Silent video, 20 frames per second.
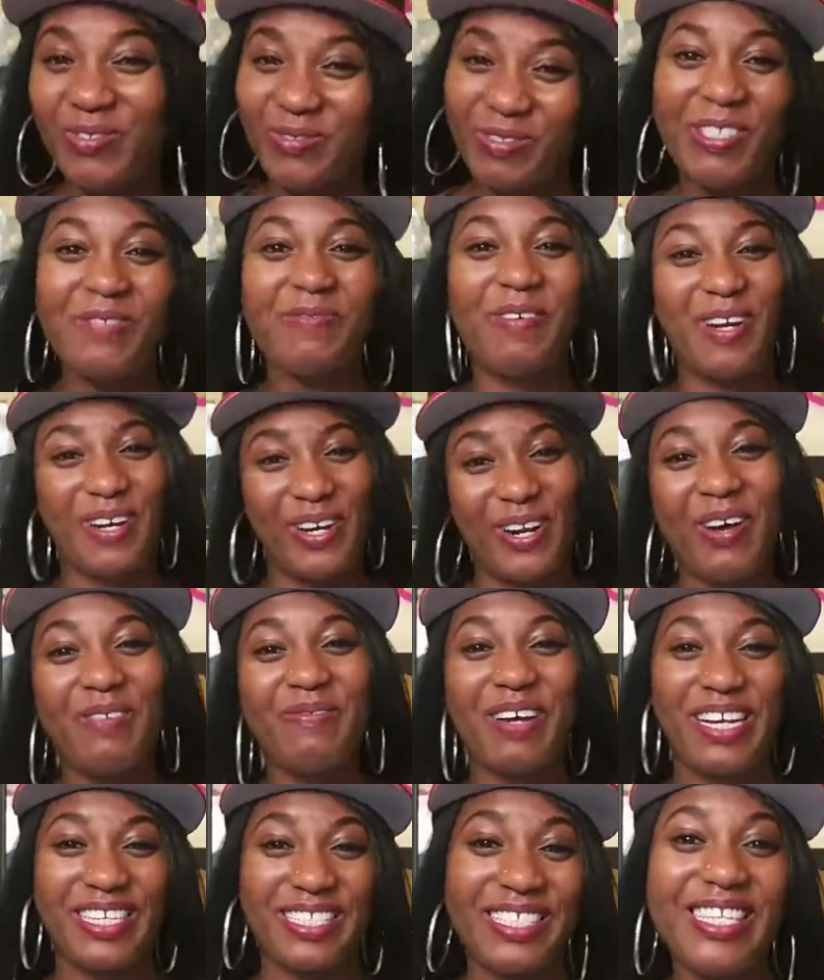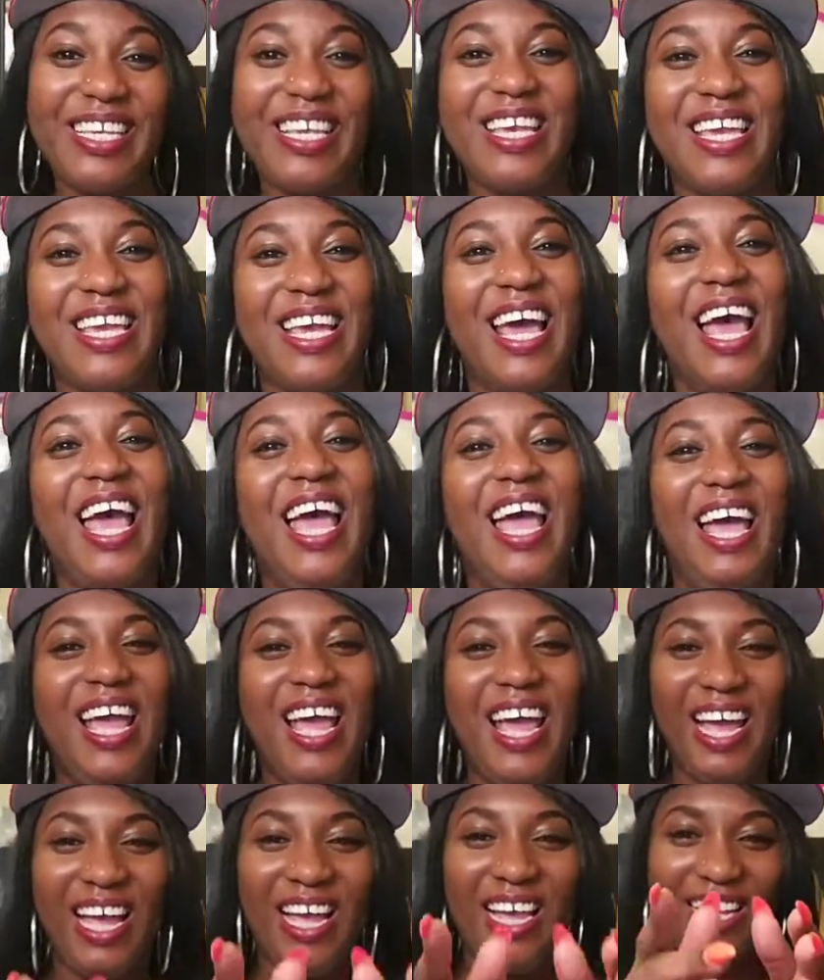gonna be spilling all my tea.
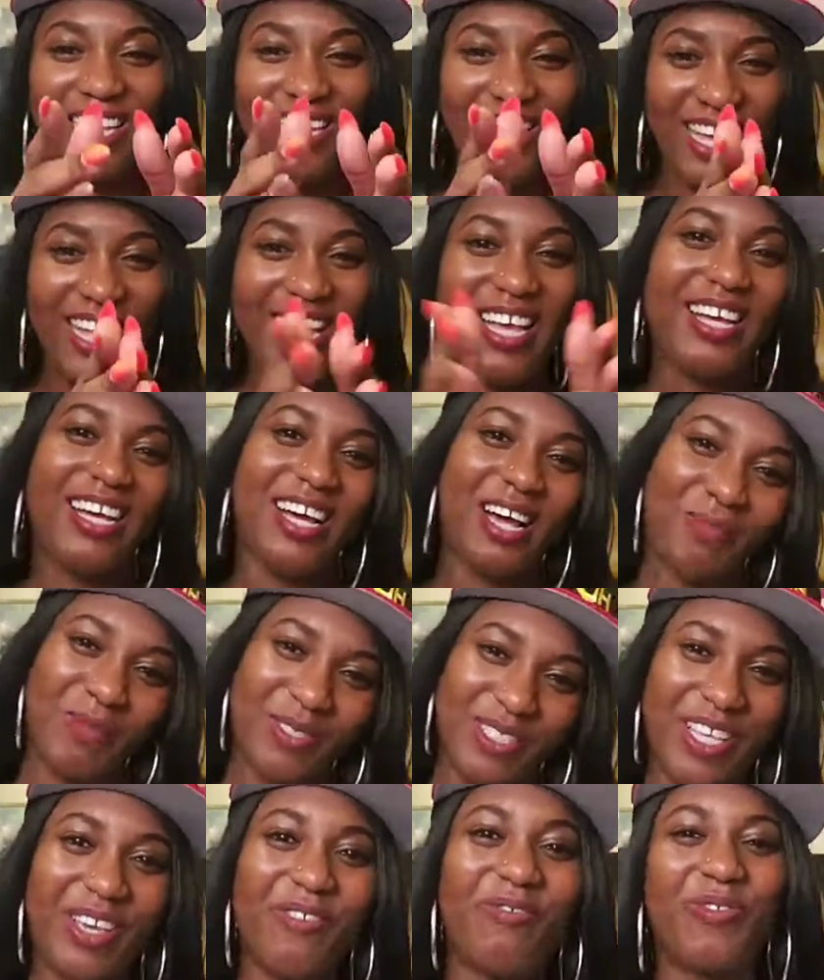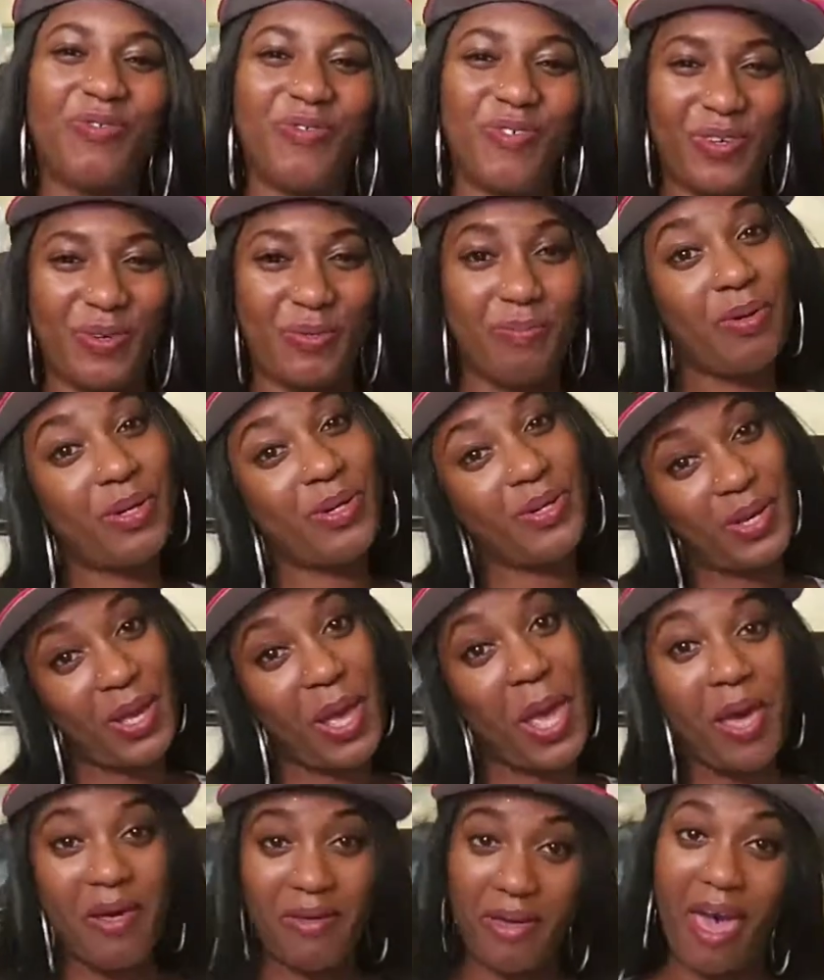I'm gonna save it for the book.
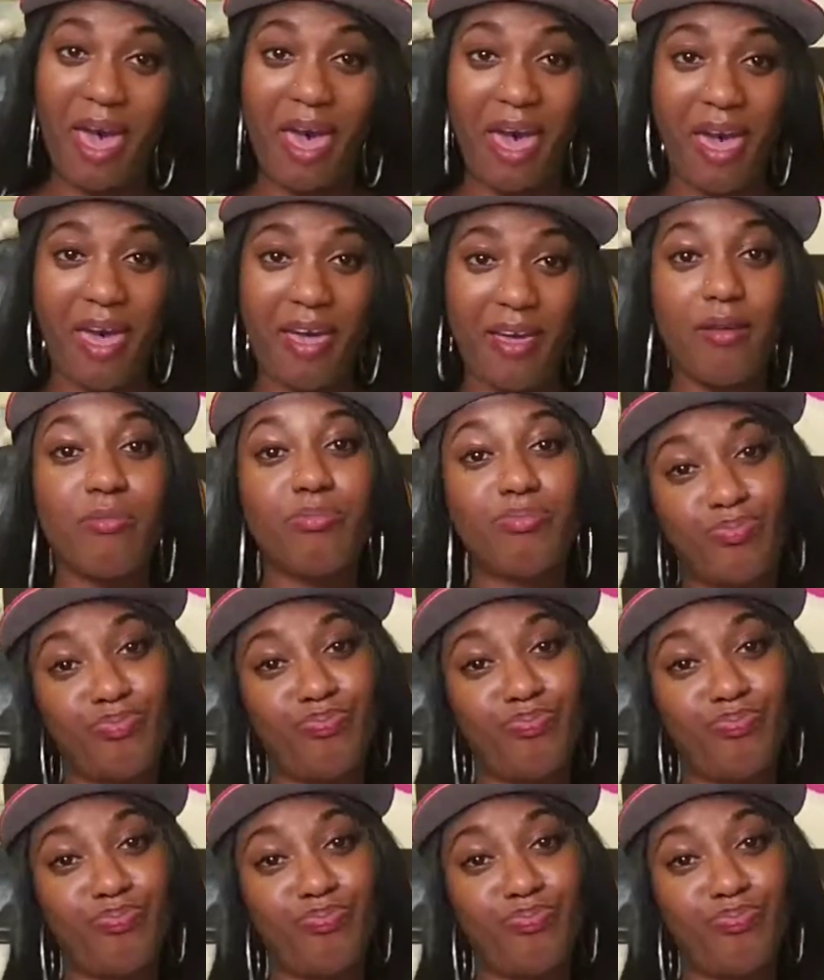Okay.